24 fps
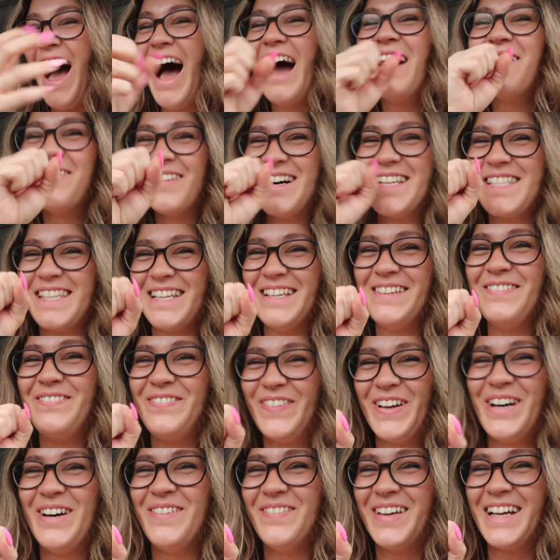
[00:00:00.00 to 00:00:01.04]
I
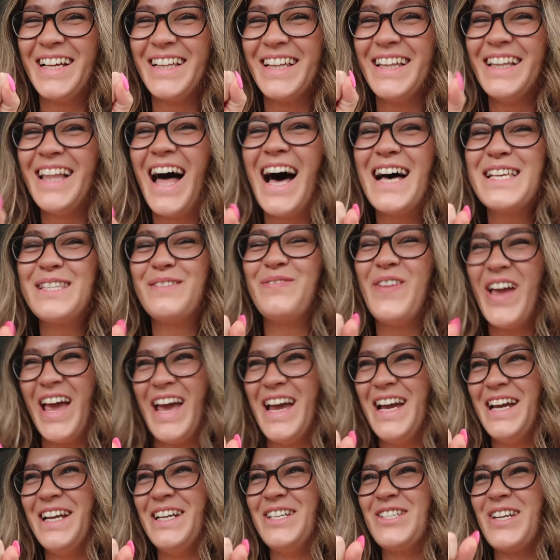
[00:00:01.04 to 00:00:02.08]
wasn't filming the last
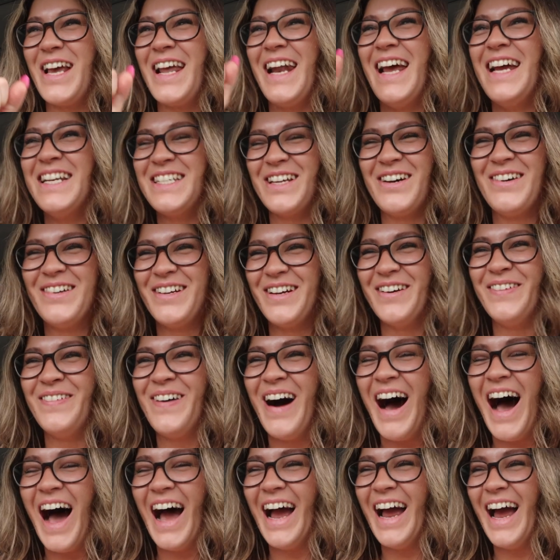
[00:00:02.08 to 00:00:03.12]
page and I don't know
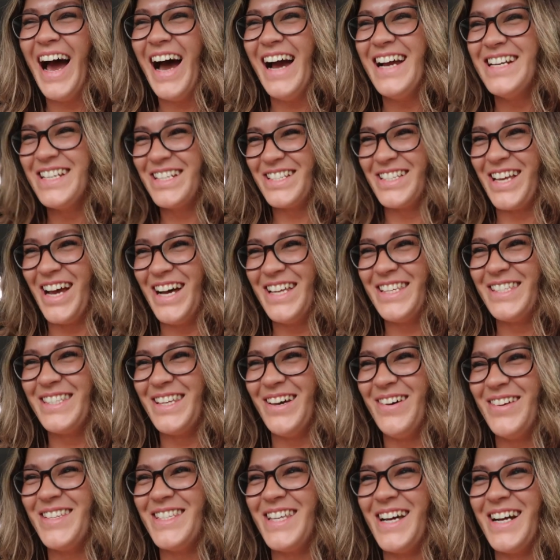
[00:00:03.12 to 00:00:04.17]
why. I just got
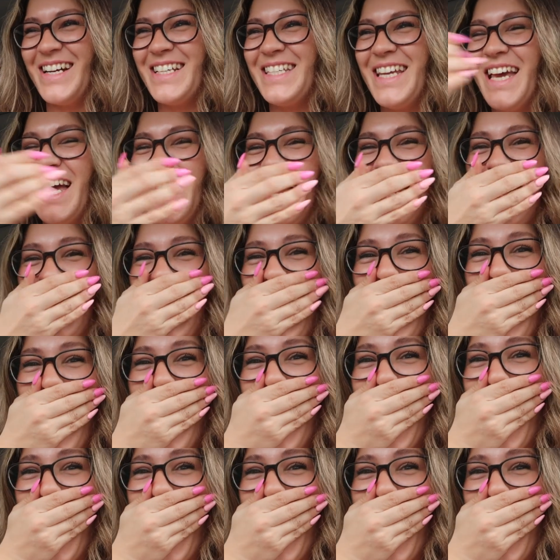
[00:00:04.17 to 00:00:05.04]
so sucked in.